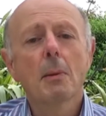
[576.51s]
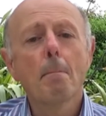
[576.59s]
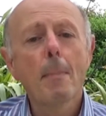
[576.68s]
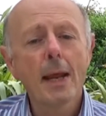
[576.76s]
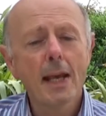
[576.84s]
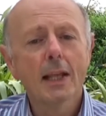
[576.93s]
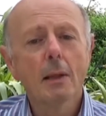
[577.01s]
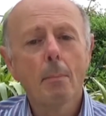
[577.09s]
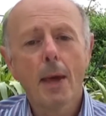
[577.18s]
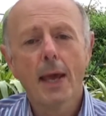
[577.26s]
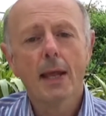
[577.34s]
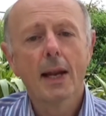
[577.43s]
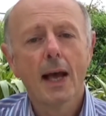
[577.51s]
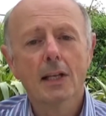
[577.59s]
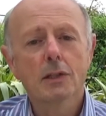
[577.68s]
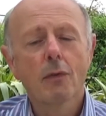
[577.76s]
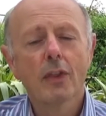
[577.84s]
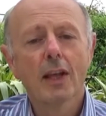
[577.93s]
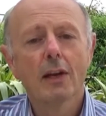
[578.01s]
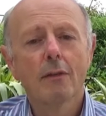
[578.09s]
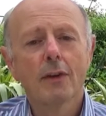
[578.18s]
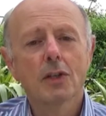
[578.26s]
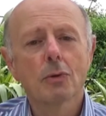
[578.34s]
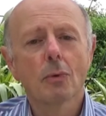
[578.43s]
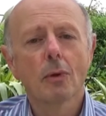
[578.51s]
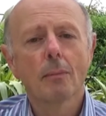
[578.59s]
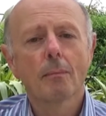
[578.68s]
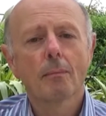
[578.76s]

meaning the pain has for the individual.